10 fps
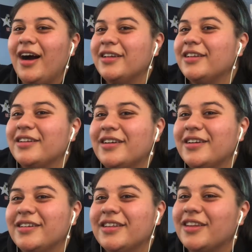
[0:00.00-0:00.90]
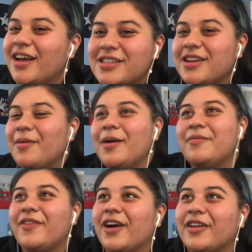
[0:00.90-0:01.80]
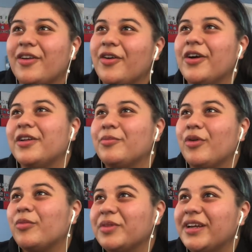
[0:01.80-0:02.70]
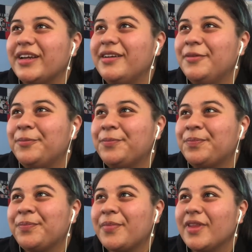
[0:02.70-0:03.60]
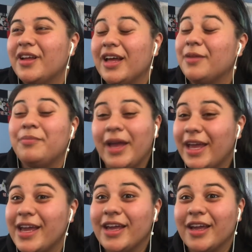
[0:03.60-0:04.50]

don't know, the last time I fucking heard it properly, like being